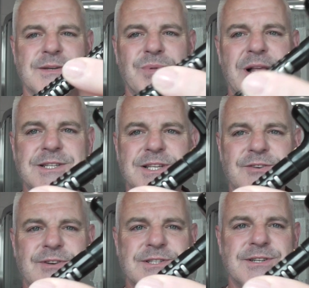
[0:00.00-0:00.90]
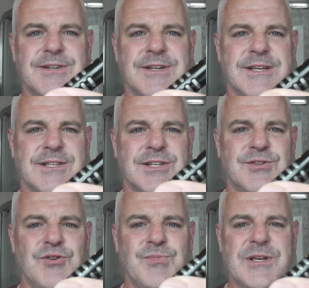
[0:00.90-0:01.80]
plastic razor. It's a
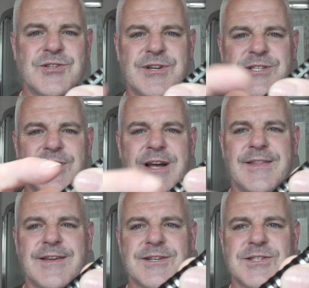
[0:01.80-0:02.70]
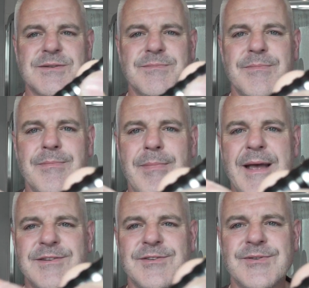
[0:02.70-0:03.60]
two-piece razor and there's
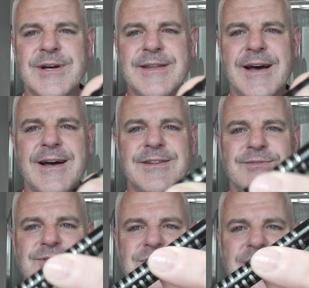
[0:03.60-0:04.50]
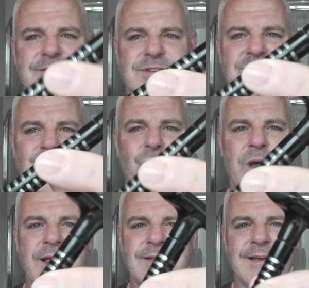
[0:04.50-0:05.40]
metal in the handle just to give it some
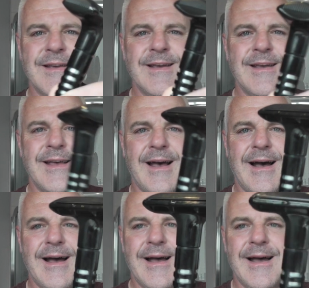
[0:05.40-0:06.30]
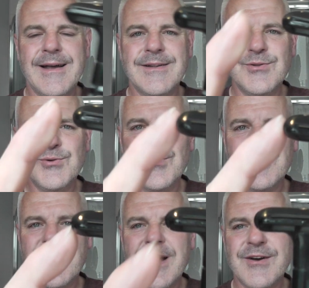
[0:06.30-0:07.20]
weight.
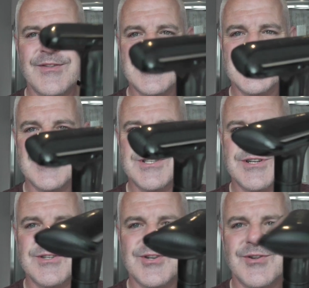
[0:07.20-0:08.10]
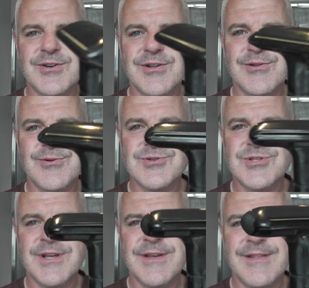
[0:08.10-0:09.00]
No overhang on this razor, it's all
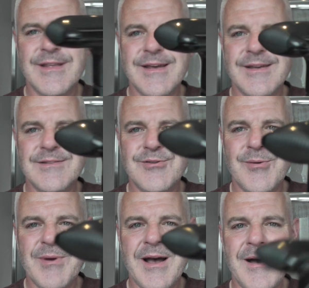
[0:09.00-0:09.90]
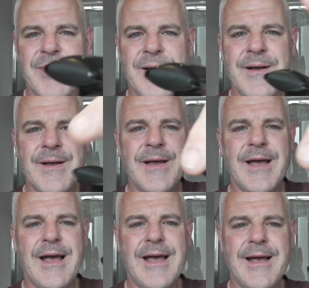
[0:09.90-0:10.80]
enclosed, the top cap,
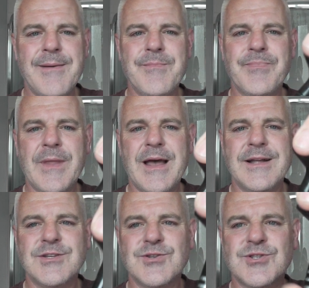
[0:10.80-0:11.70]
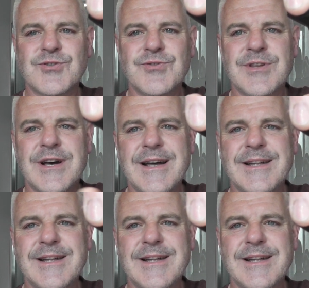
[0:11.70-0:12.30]
and you screw the